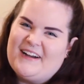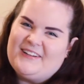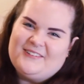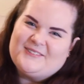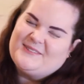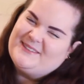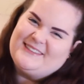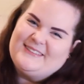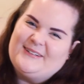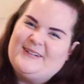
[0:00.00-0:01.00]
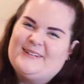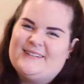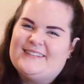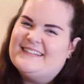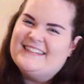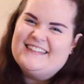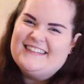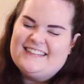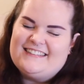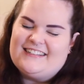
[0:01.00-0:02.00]
My usual internal
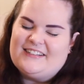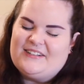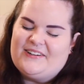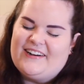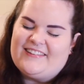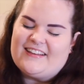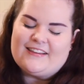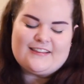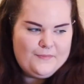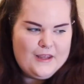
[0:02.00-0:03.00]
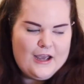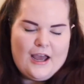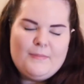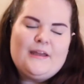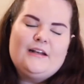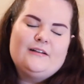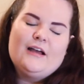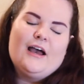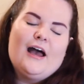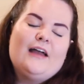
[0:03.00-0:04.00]
daily crisis. I mean,
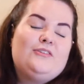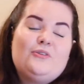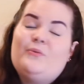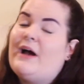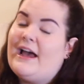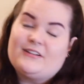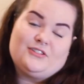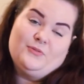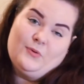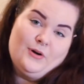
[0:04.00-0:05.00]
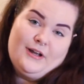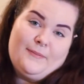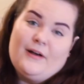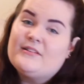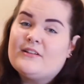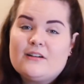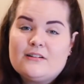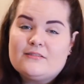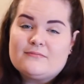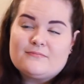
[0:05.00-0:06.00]
I do actually worry about
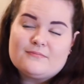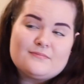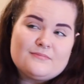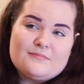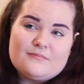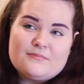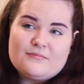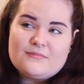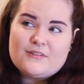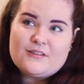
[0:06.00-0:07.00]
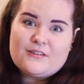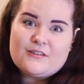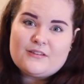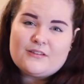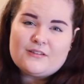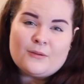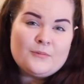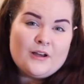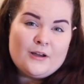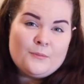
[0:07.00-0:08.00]
Doug.
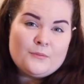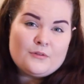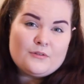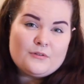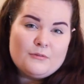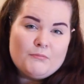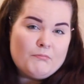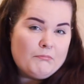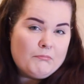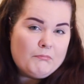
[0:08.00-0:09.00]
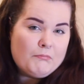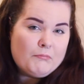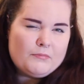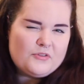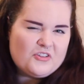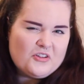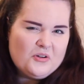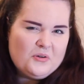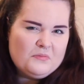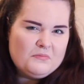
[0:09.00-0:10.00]
Sometimes. Just a
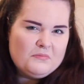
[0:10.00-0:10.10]
little.